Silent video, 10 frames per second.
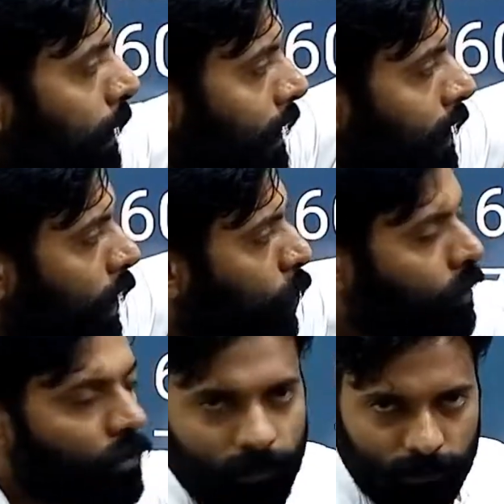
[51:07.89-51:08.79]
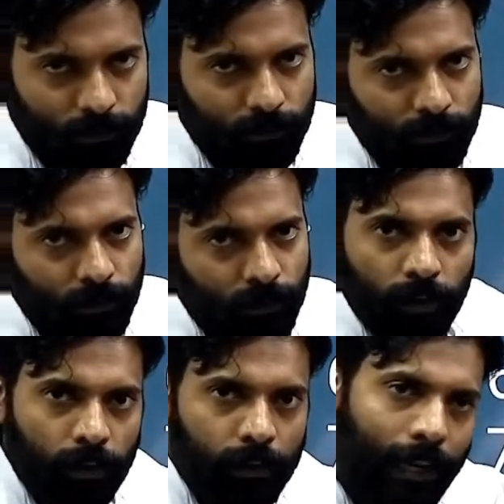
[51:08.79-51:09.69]
and down,
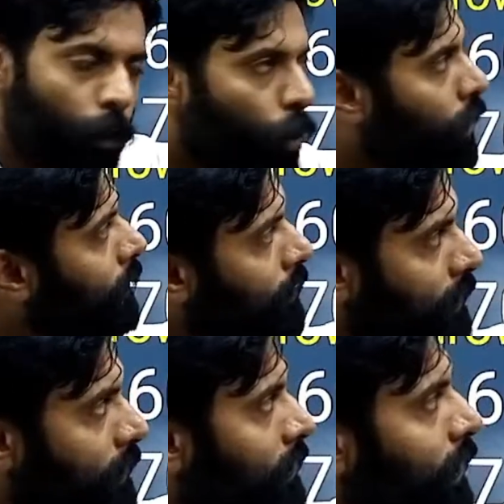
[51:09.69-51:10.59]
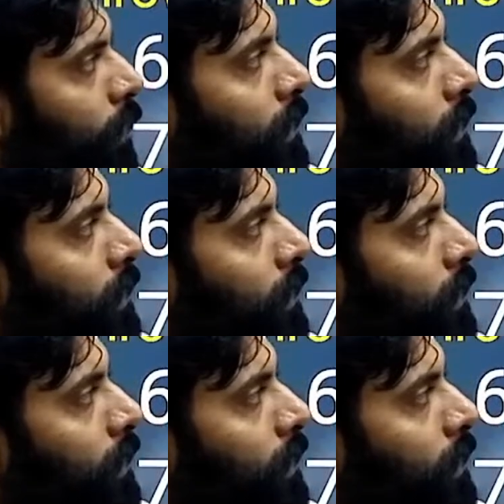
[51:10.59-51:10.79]
then only the distance can be